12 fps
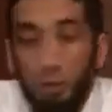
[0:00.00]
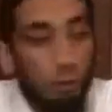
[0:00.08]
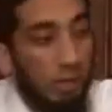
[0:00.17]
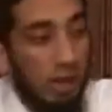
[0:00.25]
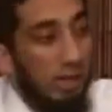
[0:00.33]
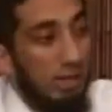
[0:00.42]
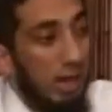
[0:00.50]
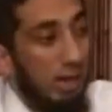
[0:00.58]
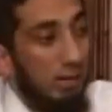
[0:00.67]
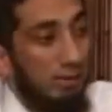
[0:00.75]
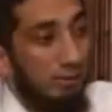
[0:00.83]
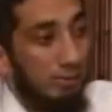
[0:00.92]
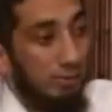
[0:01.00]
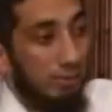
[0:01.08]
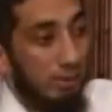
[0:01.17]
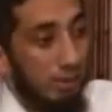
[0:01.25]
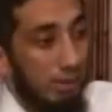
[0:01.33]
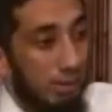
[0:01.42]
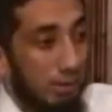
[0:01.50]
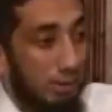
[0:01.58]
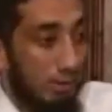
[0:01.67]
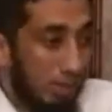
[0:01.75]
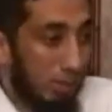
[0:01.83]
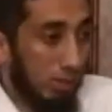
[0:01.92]
You can't have the
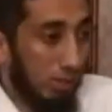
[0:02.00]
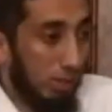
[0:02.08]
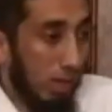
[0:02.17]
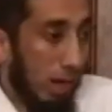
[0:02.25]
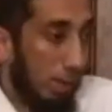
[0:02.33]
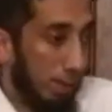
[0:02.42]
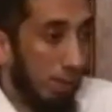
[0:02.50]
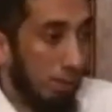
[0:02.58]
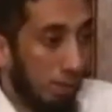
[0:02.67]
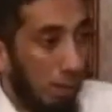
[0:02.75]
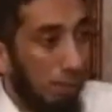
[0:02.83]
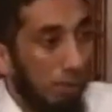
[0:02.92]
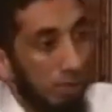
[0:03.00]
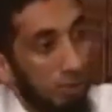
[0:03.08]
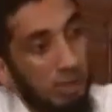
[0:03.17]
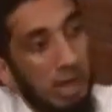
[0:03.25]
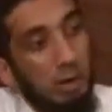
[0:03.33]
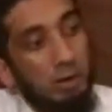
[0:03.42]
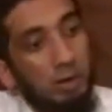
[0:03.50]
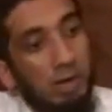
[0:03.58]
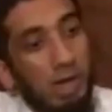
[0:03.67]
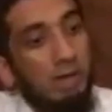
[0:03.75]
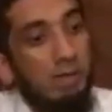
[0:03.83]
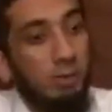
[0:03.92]
masjid operate properly without
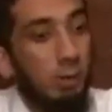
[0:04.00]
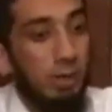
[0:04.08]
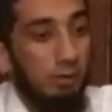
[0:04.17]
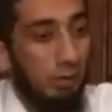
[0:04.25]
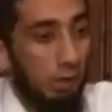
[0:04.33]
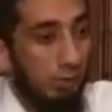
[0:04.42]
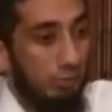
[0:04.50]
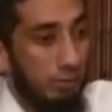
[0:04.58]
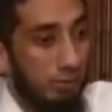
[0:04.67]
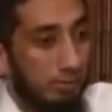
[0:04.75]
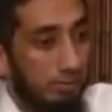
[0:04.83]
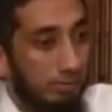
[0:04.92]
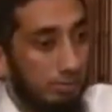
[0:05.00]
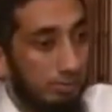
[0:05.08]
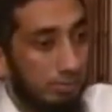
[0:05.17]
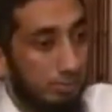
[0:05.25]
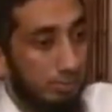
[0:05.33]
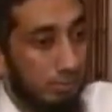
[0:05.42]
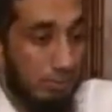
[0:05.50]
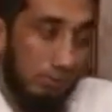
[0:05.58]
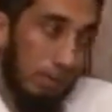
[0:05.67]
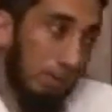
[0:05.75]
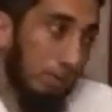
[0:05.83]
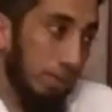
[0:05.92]
having what involved?
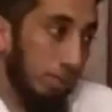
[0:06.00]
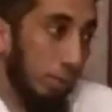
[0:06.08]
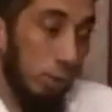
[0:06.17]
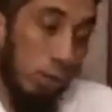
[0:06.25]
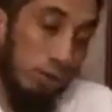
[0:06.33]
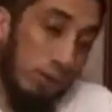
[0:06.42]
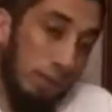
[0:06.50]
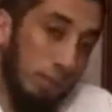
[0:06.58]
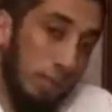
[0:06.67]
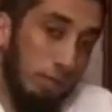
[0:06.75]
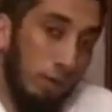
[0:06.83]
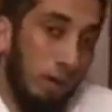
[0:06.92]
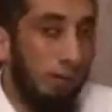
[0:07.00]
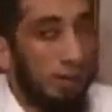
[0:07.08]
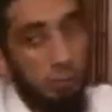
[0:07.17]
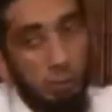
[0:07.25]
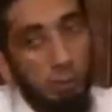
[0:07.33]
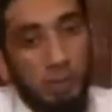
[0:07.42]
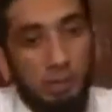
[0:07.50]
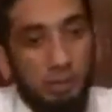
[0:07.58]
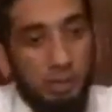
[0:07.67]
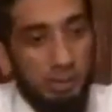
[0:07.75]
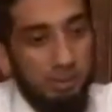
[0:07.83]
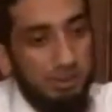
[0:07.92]
Family. When you have family involved, it won't become a
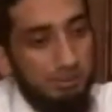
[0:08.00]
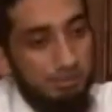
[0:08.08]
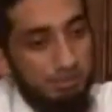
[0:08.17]
cult.